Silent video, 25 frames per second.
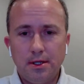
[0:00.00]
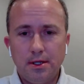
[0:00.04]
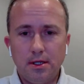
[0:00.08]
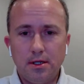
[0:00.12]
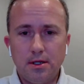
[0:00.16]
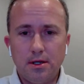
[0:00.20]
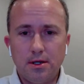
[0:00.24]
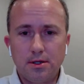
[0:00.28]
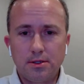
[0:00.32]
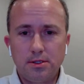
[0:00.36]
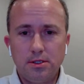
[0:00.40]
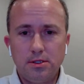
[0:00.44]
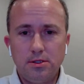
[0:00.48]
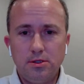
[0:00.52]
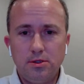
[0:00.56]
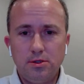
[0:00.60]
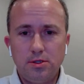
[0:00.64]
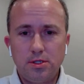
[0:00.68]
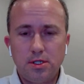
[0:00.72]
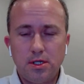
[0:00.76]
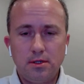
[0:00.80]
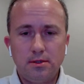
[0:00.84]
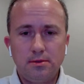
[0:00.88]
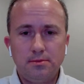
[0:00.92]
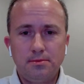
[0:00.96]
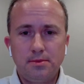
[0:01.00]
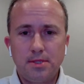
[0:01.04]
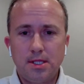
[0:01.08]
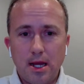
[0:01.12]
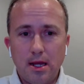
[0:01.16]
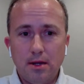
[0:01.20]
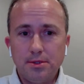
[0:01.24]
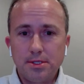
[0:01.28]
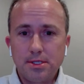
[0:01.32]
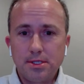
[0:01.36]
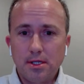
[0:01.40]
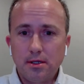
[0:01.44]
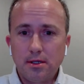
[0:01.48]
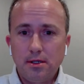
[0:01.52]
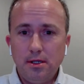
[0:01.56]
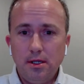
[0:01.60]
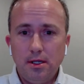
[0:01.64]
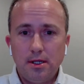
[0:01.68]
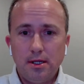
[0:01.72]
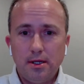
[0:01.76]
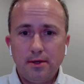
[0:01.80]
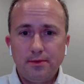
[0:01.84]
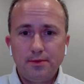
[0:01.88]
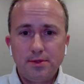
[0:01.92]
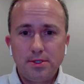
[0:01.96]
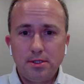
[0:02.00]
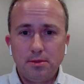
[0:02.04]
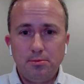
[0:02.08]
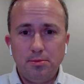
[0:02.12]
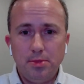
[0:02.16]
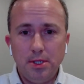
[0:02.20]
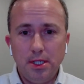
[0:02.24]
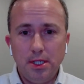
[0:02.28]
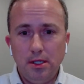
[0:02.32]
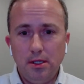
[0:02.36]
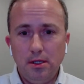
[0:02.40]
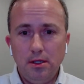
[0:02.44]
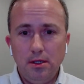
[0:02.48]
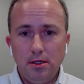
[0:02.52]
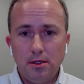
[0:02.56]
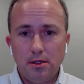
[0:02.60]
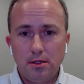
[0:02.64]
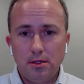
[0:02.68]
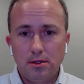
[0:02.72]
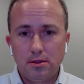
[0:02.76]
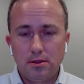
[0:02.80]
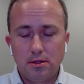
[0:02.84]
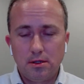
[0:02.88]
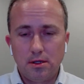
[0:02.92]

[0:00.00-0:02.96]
in Ogden, Utah. I was lucky enough to be